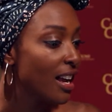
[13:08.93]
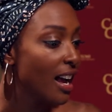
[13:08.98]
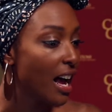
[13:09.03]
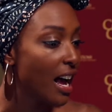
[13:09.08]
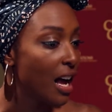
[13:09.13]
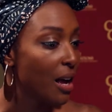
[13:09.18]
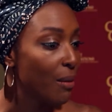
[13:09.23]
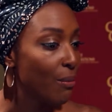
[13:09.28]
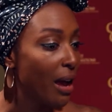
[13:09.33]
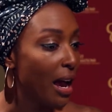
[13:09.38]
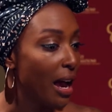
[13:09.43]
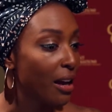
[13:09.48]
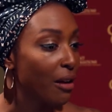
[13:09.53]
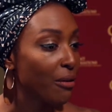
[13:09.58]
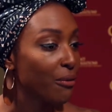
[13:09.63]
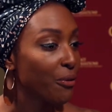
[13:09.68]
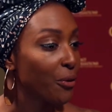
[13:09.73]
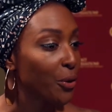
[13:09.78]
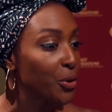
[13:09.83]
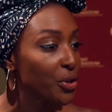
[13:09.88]
And
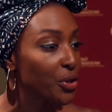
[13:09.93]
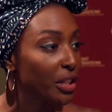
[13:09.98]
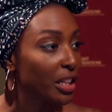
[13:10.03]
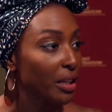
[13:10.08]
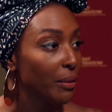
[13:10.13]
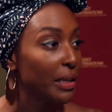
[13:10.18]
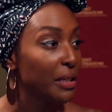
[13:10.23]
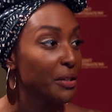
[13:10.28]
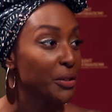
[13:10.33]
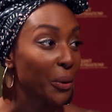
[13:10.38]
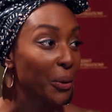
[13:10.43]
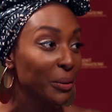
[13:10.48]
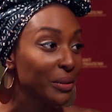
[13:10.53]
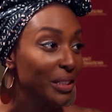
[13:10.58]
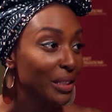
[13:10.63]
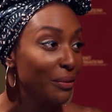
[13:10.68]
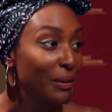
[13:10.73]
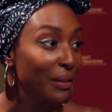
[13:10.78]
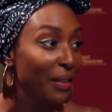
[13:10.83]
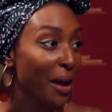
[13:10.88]
unfortunately, we don't
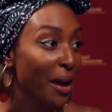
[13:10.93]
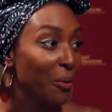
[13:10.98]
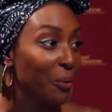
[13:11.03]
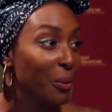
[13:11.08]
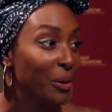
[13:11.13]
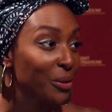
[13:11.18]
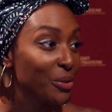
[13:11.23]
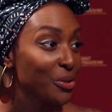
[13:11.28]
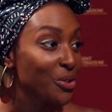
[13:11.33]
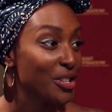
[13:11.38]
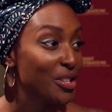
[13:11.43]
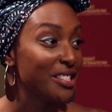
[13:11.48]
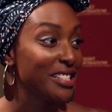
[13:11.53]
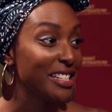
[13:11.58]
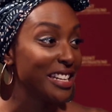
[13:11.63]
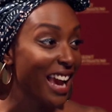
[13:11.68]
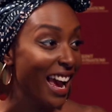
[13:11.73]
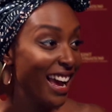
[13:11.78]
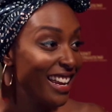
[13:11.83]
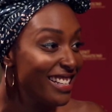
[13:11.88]
live in that world just
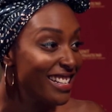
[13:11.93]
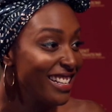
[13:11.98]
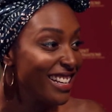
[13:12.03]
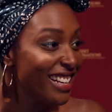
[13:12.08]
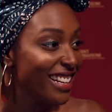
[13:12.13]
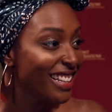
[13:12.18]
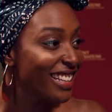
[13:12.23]
yet.